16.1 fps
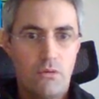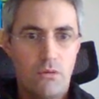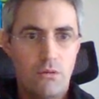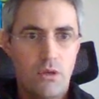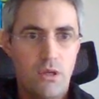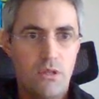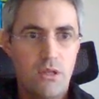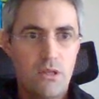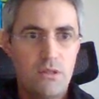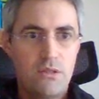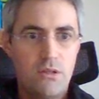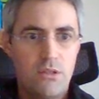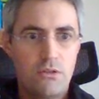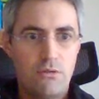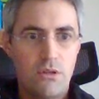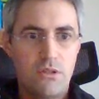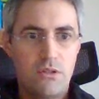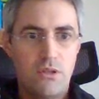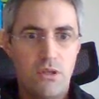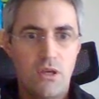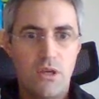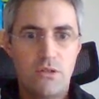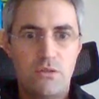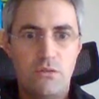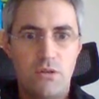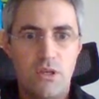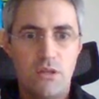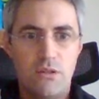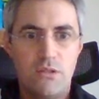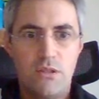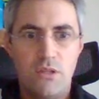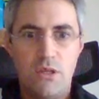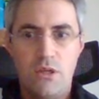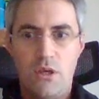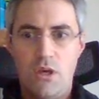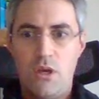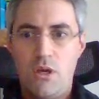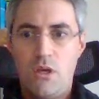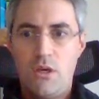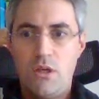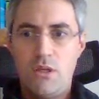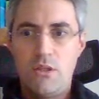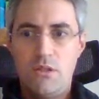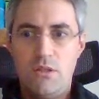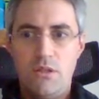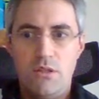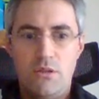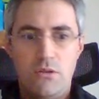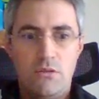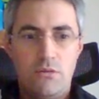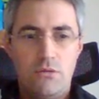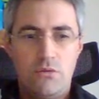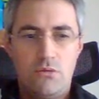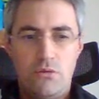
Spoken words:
okay, that's interesting. As you can see, it didn't